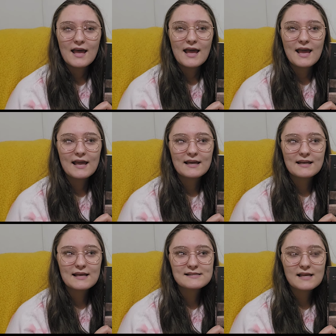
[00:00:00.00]
and
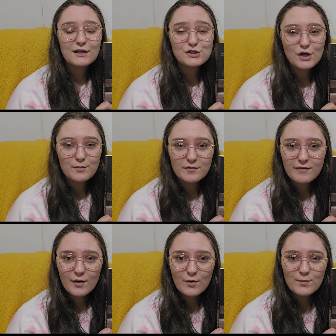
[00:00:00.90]
he's like a
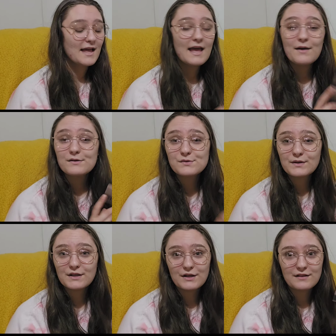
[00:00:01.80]
germaphobe. It was
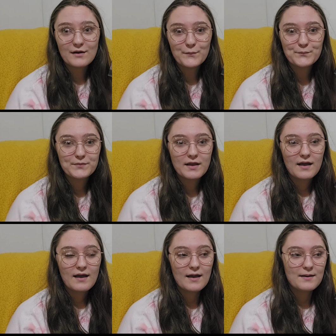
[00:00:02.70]
really good though.
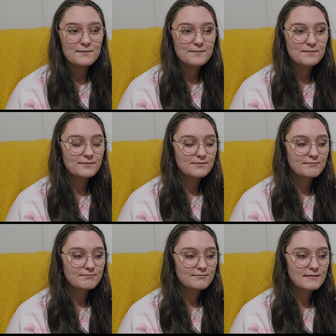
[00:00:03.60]
Um,
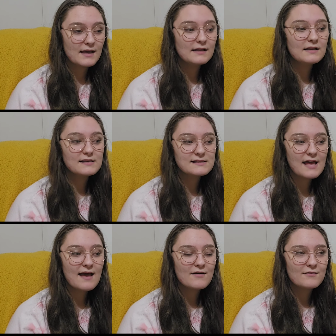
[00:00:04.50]
it does
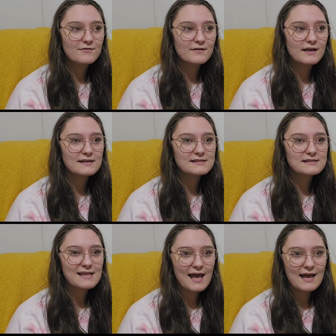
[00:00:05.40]
have a
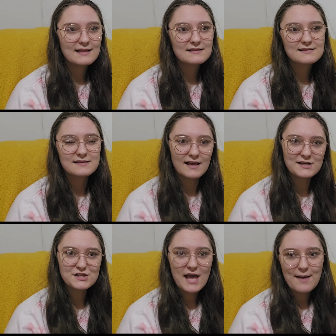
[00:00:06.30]
sad
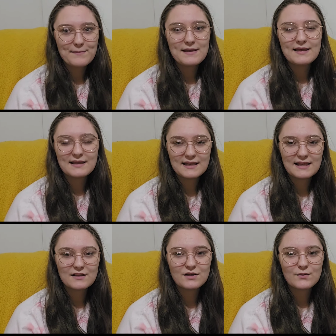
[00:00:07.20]
slash happy
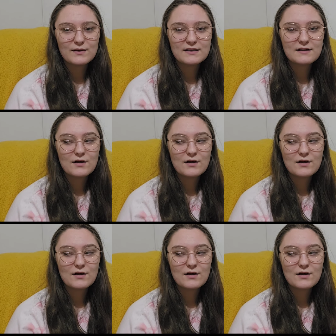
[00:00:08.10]
ending to it,